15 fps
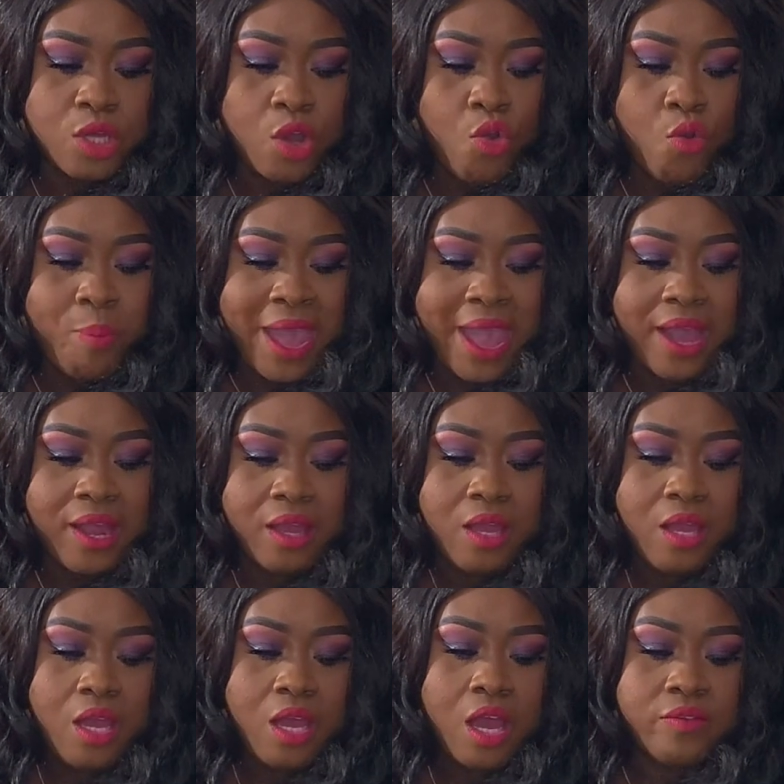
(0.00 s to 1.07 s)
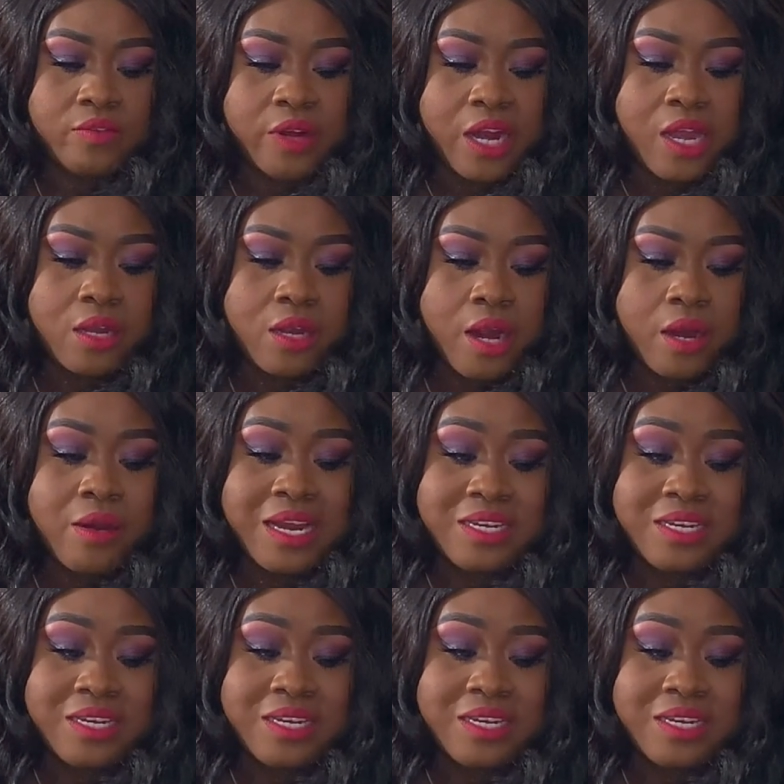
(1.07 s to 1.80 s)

a whole pack of graham cracker.